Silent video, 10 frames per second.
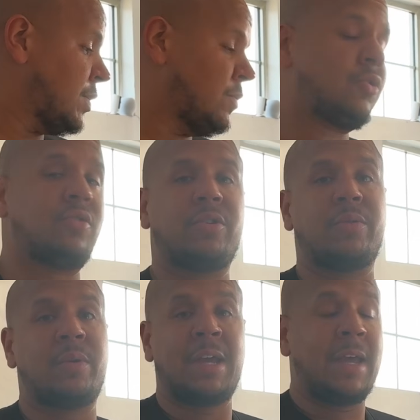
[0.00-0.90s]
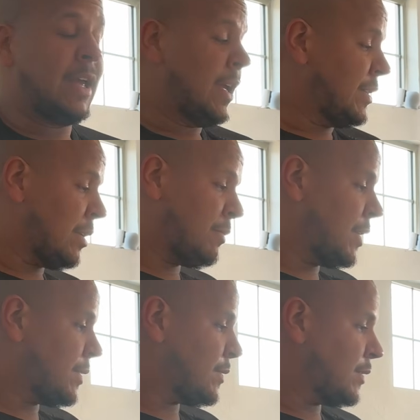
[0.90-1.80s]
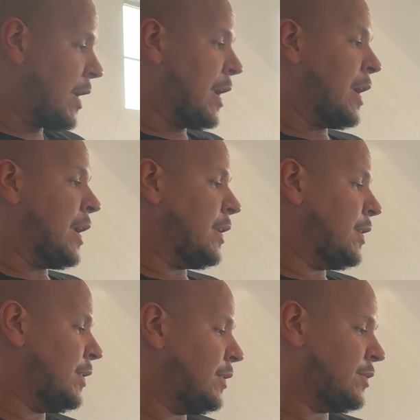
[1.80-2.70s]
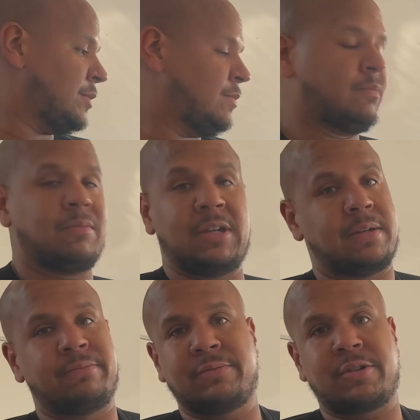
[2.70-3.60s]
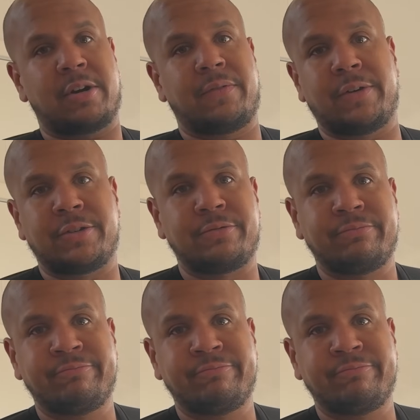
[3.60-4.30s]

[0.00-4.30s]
what you do. 10 minutes, and it's easy, start to finish.